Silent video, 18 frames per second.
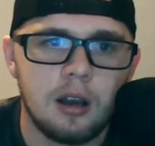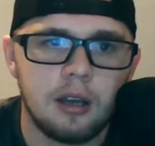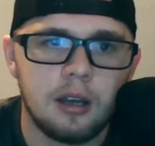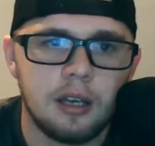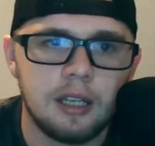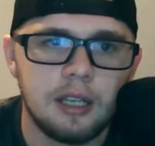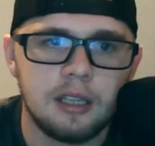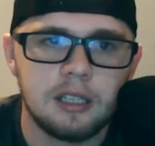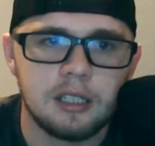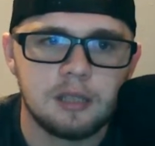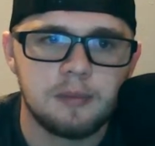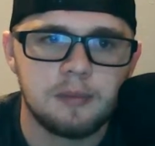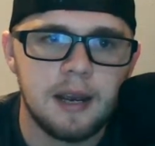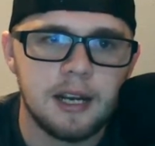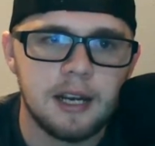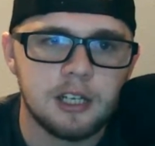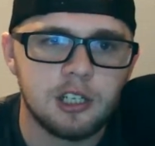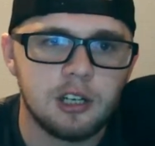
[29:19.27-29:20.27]
in this
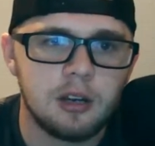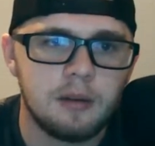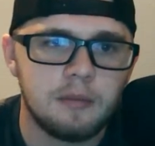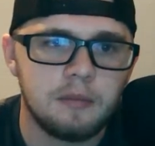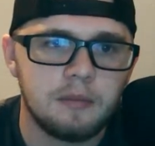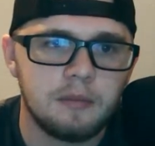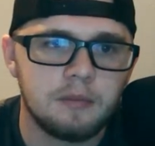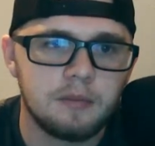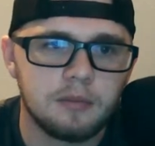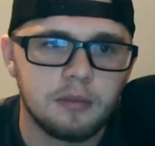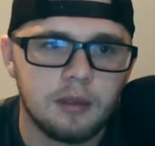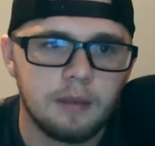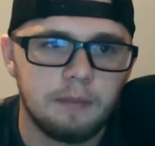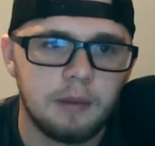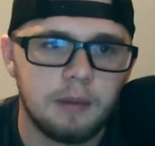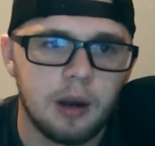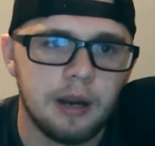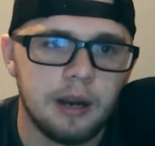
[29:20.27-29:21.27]
matchup.
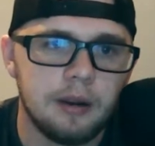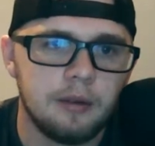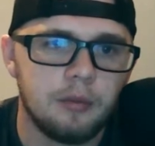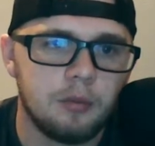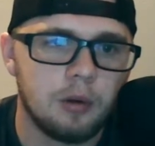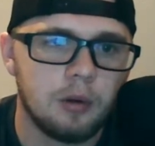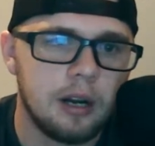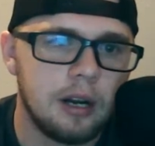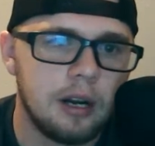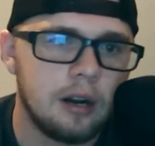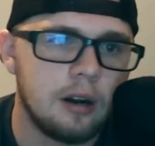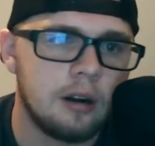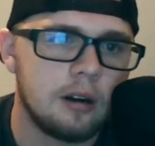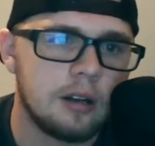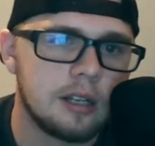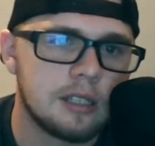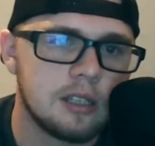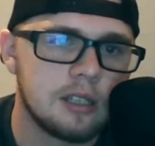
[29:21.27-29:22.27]
But we're
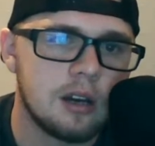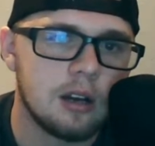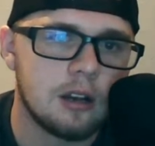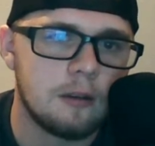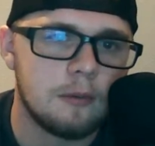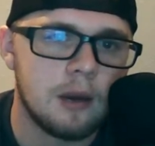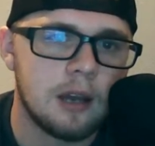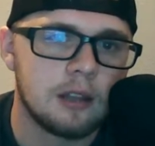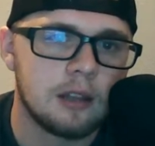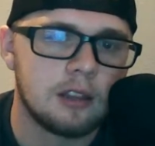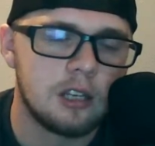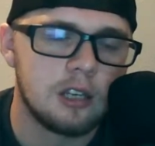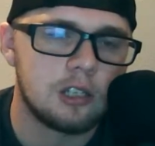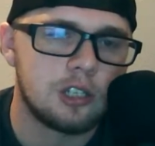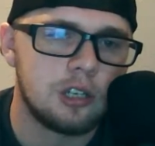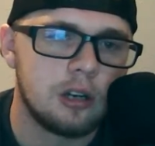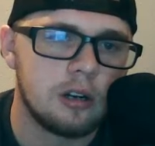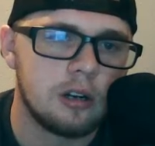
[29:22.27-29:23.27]
here to talk about
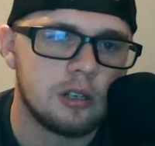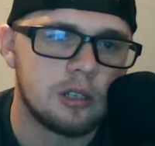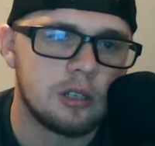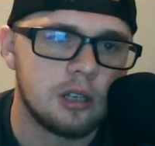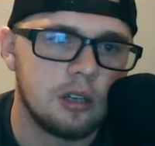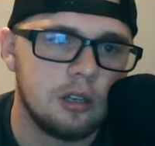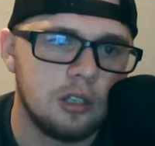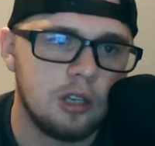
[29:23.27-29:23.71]
this year's